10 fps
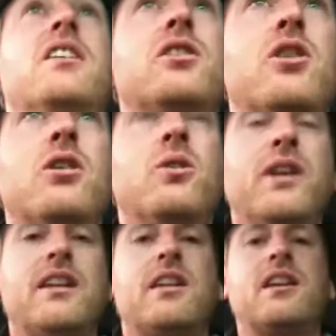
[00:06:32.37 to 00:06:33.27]
You're not
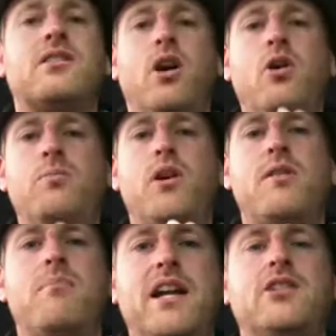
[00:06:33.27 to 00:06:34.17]
looking, you're getting told by
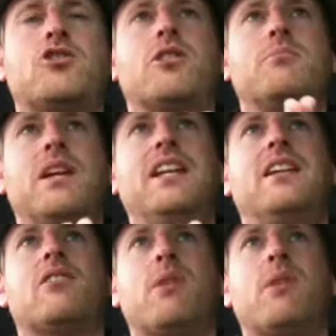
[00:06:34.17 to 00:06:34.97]
the mainstream media